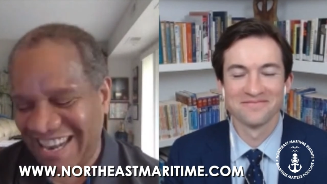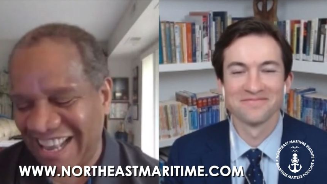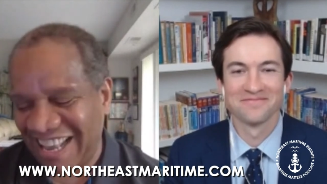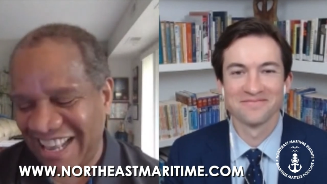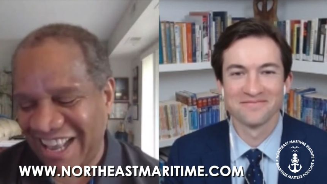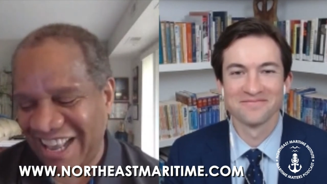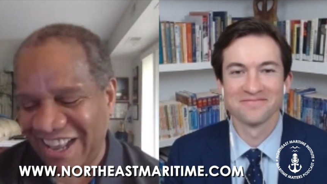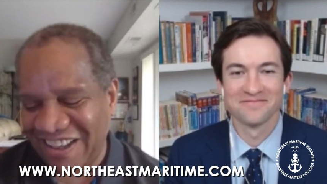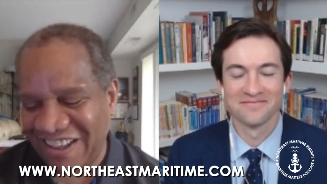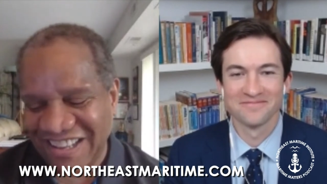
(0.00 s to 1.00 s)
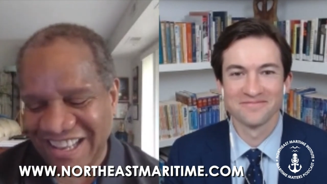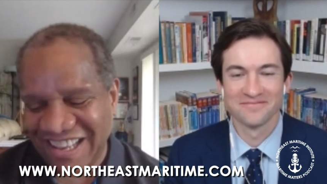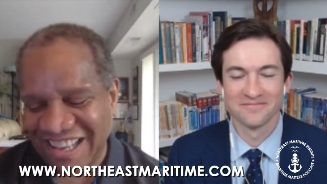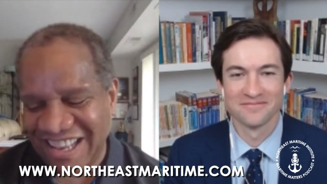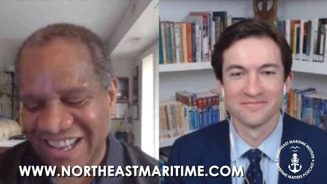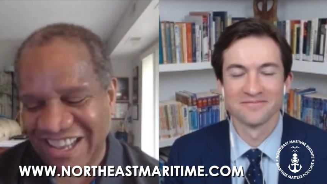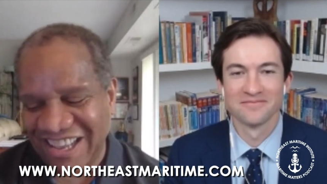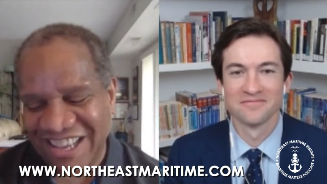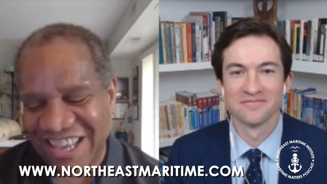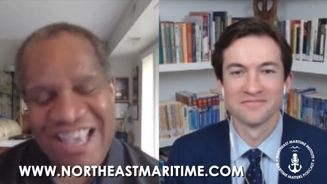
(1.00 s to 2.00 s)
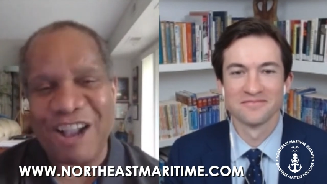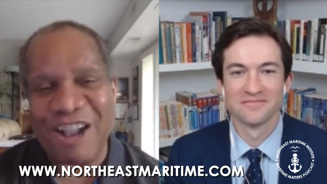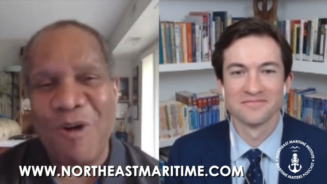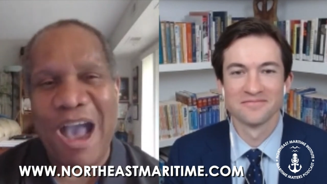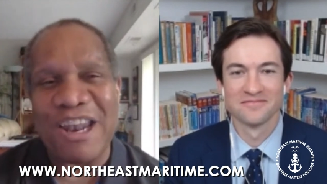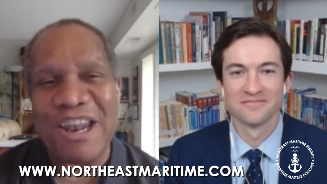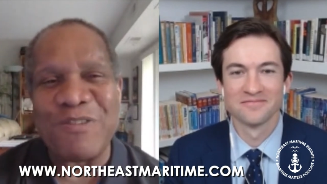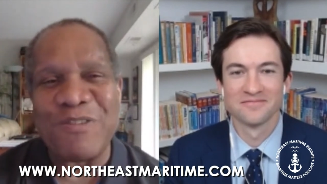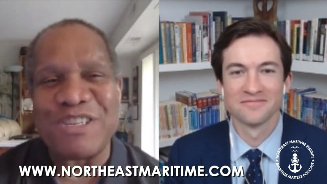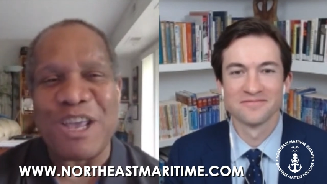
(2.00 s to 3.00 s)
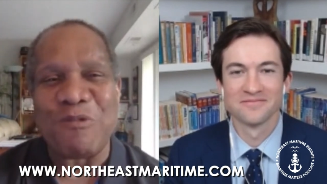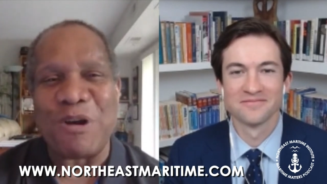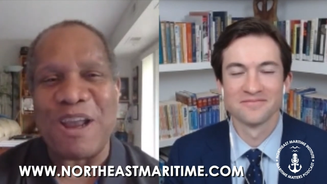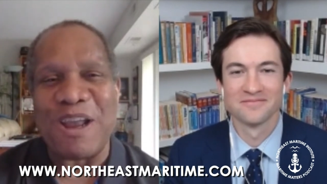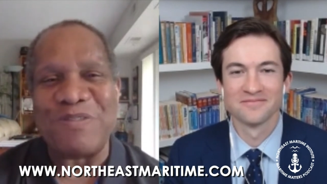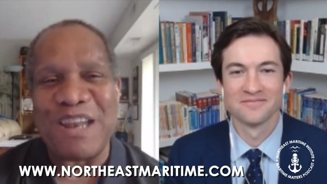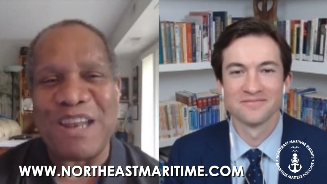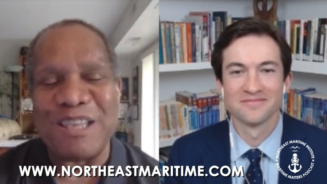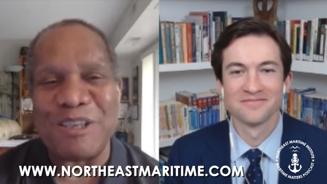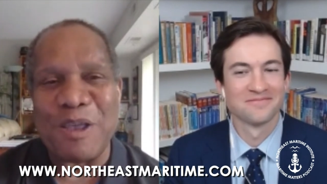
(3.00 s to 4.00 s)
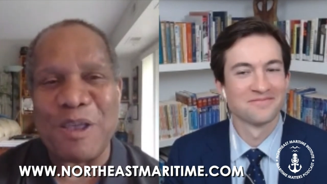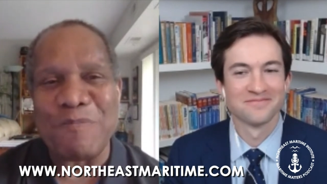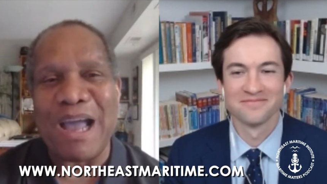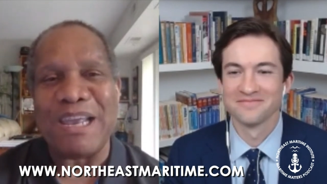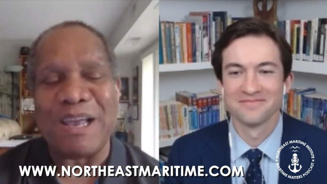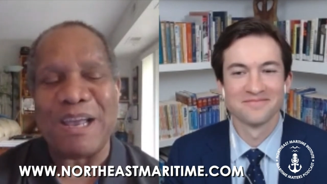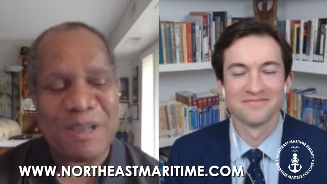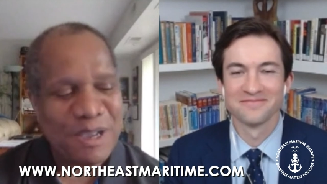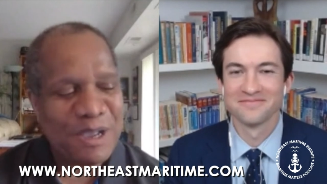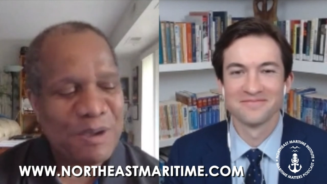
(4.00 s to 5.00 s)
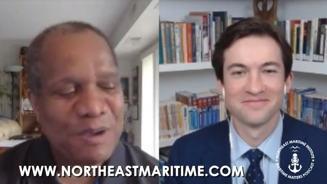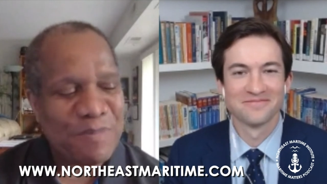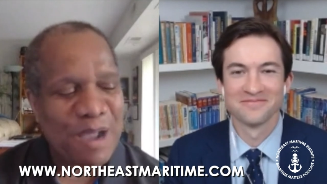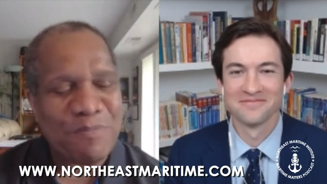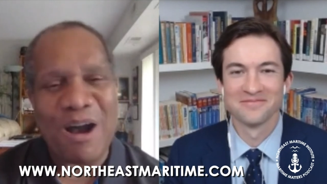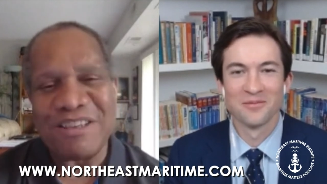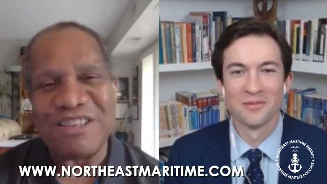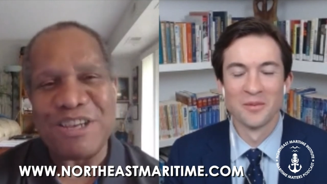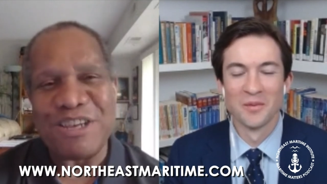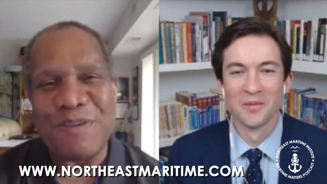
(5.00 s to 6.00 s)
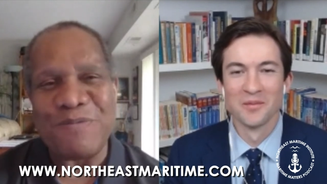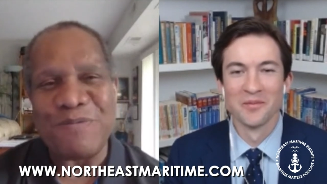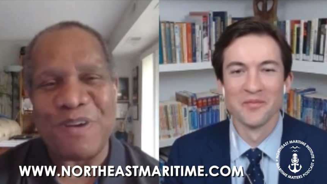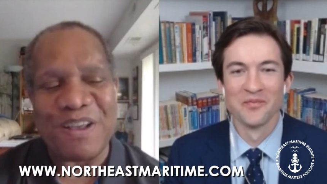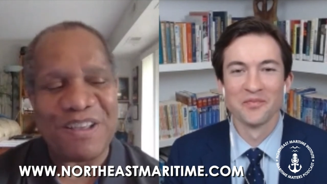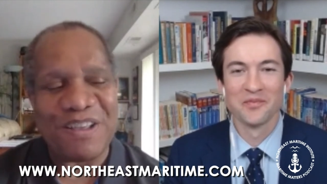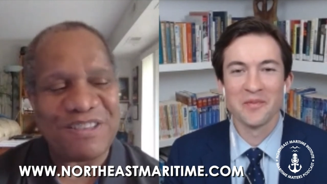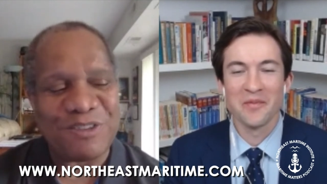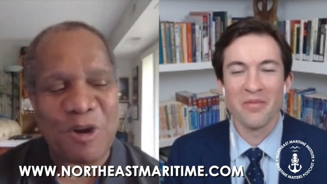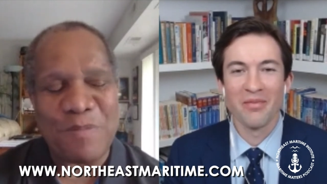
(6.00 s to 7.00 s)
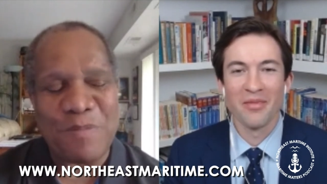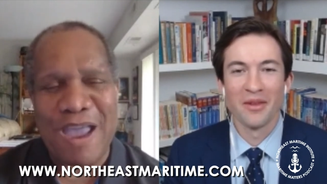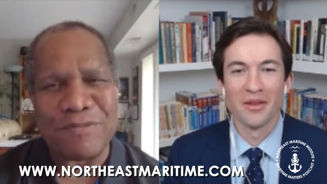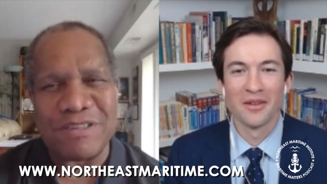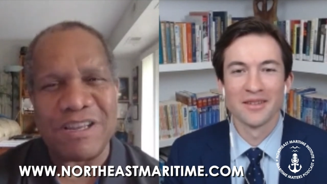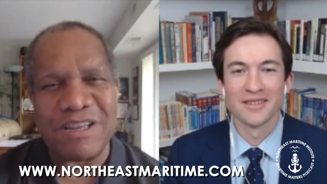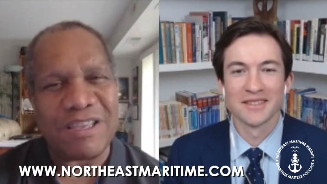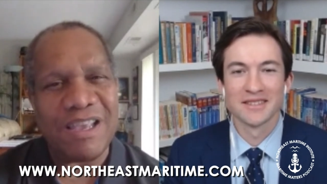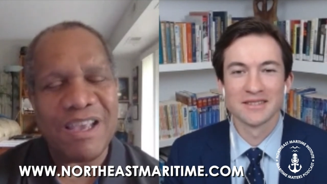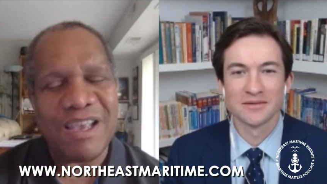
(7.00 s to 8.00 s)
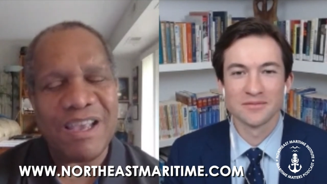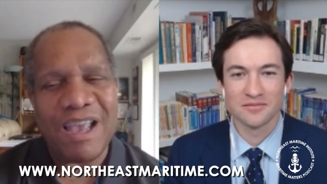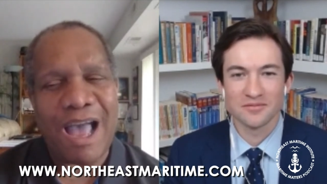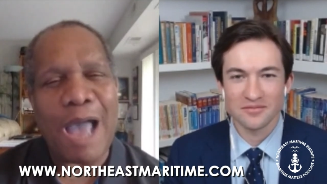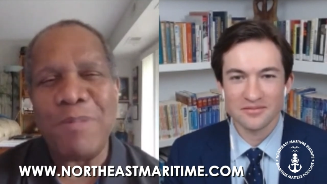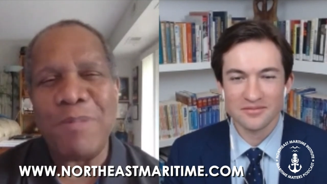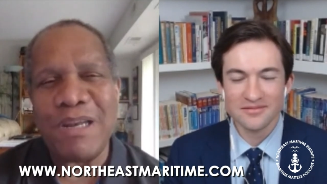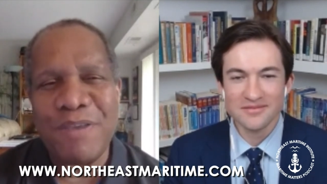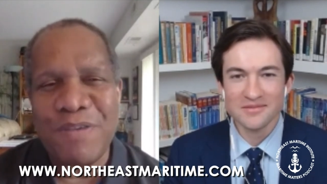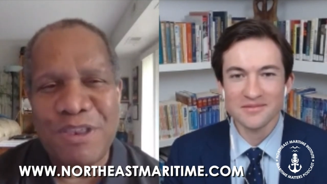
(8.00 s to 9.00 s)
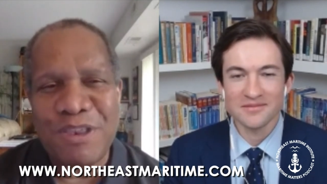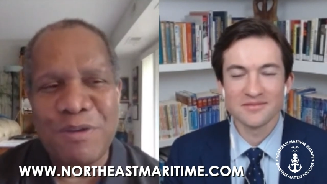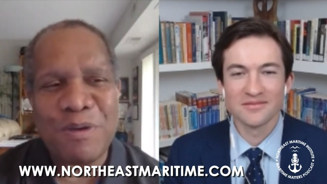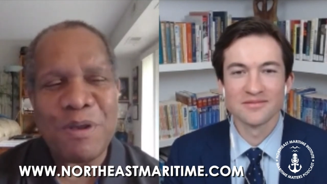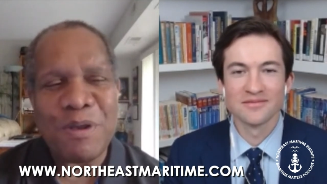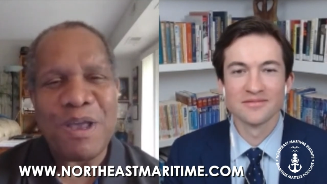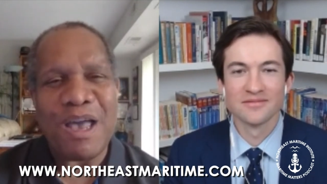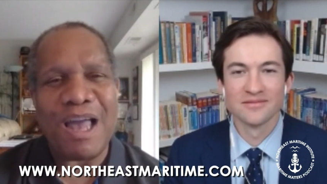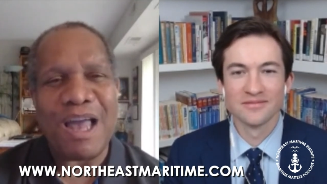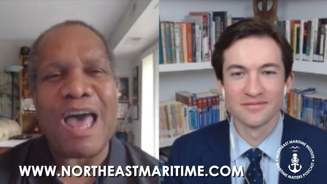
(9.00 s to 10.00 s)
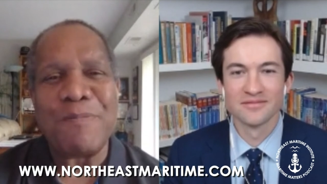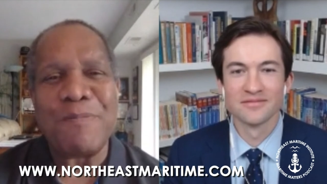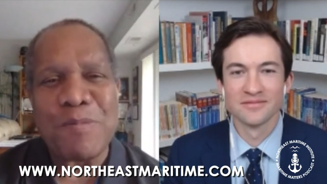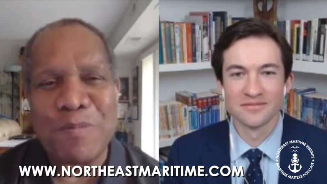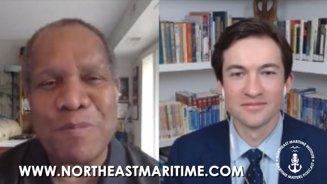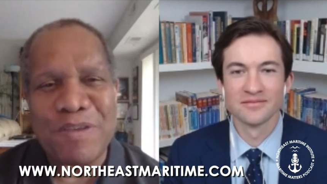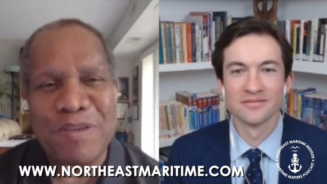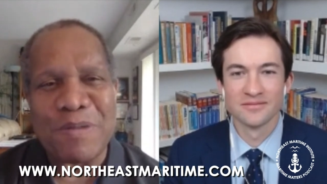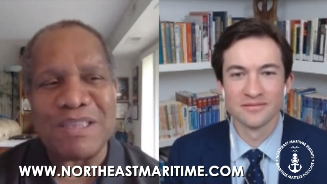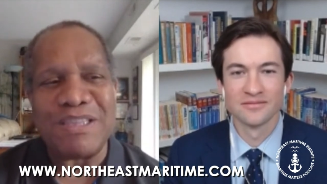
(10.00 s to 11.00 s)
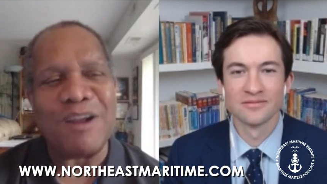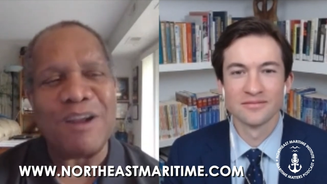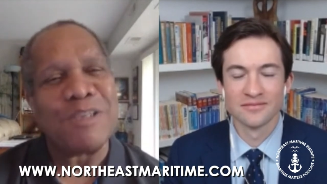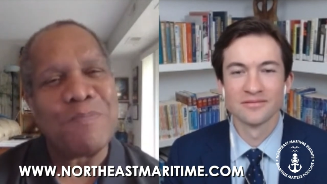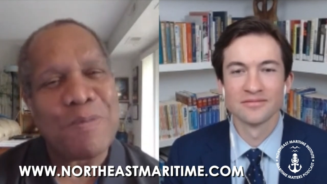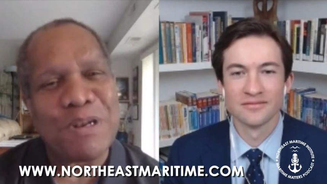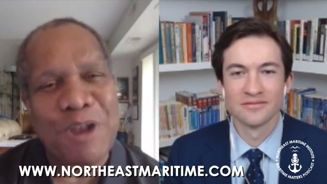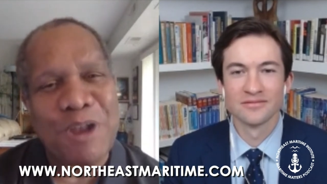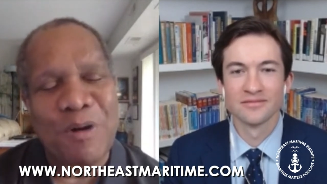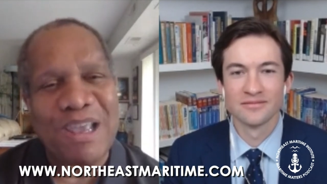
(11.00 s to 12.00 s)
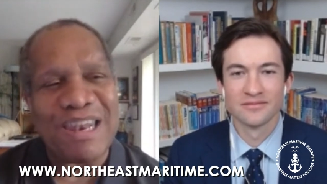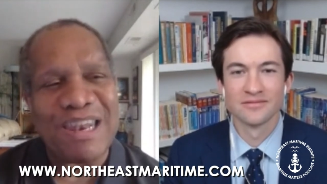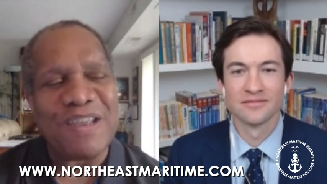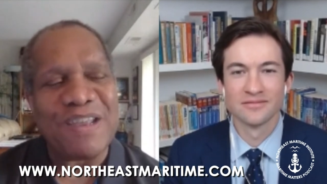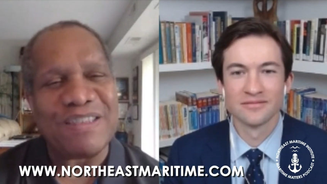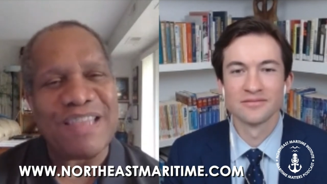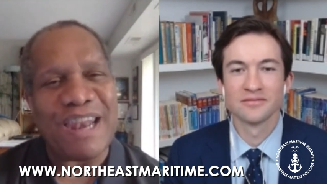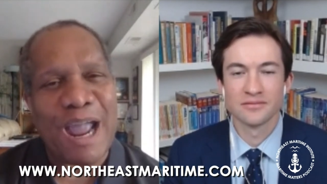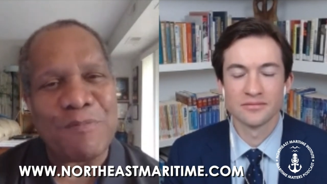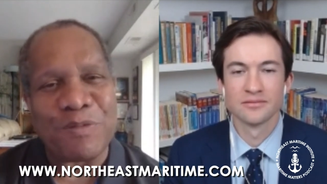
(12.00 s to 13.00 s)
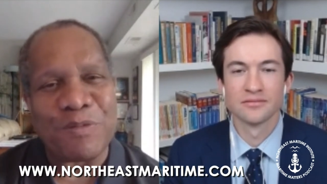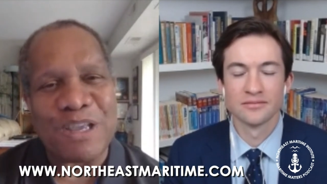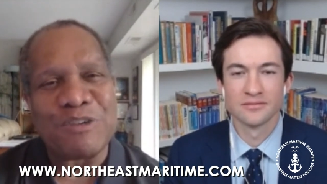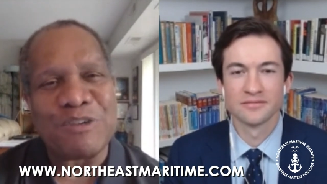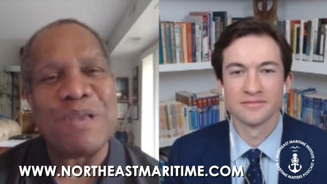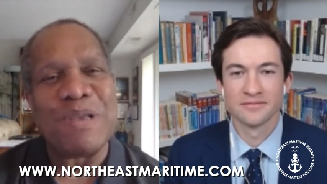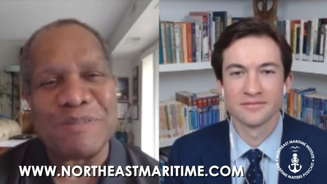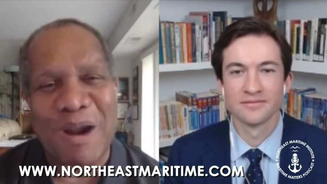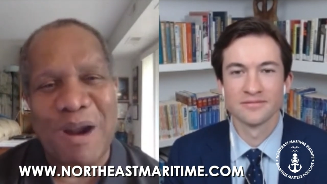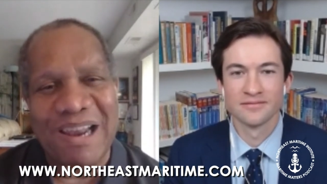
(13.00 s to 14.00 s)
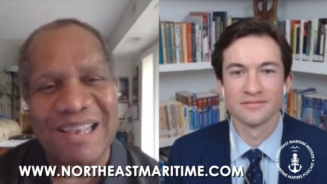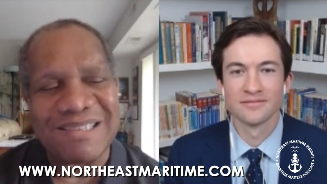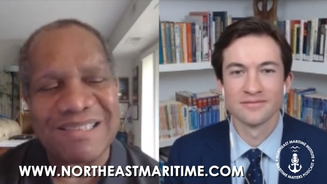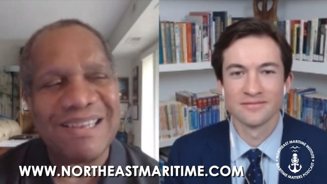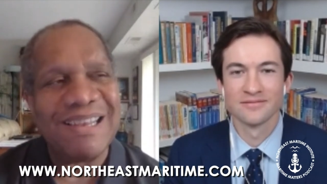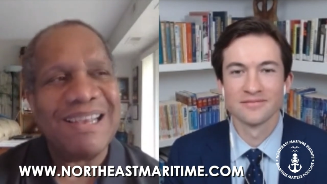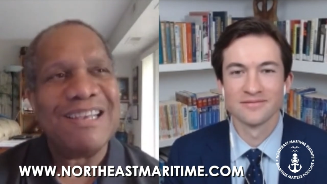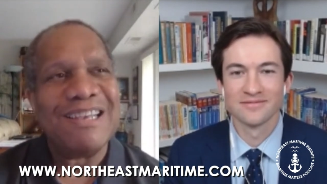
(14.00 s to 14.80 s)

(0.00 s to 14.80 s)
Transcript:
Speaker 1: and uh, uh, he got quiet and never said a word after that. So my uh, my boss, the chief, uh, told me after, look, I believe in you. A lot of people believe you, but there are some people that don't. And I think that admiral thinks you're being a smartass.